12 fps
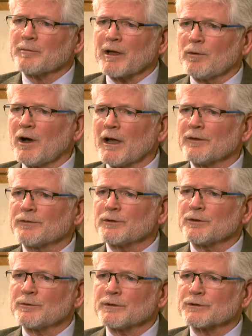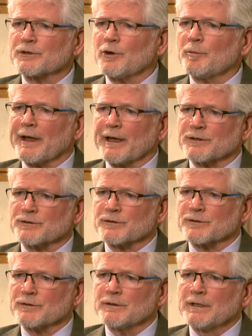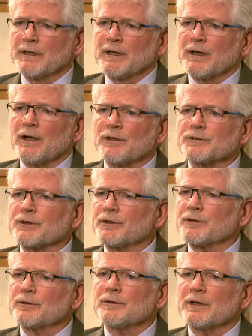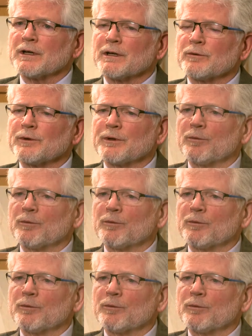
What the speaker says: My wife, who was co-pastor, also we